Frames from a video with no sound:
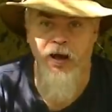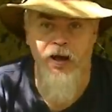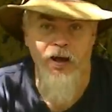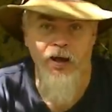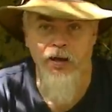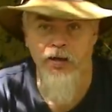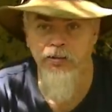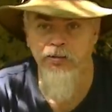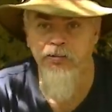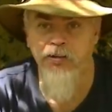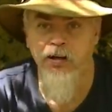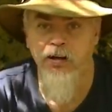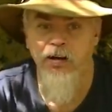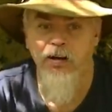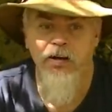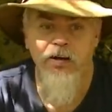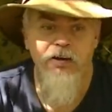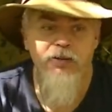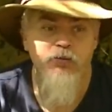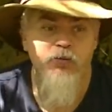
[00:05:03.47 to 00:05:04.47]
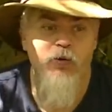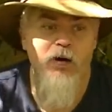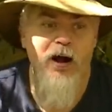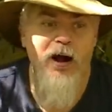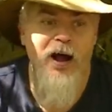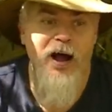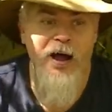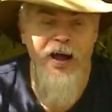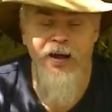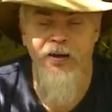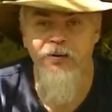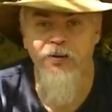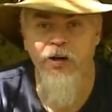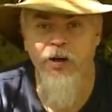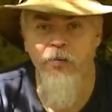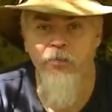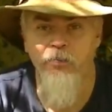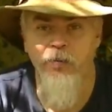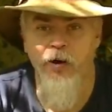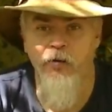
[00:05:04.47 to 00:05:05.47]
guys. It's where I had the
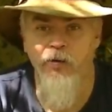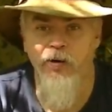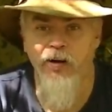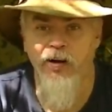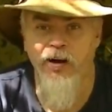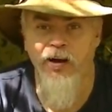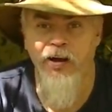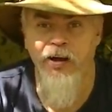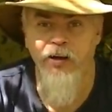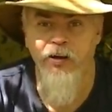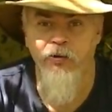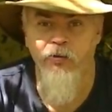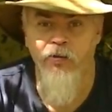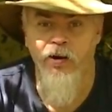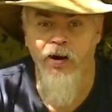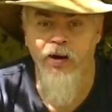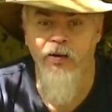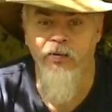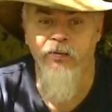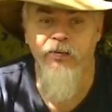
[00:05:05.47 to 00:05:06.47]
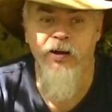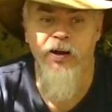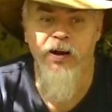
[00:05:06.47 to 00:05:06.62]
component laying around,